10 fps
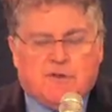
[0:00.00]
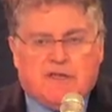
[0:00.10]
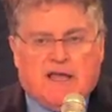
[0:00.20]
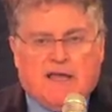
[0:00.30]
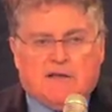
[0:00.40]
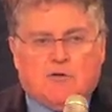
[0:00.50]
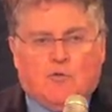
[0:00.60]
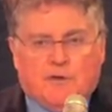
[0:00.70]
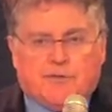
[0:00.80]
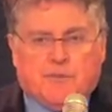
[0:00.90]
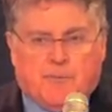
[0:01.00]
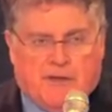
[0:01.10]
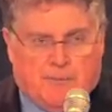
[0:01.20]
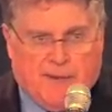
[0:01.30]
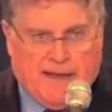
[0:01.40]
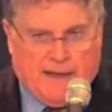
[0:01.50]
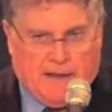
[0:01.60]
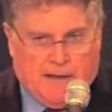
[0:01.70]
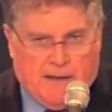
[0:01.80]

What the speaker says: began with the Big Bang.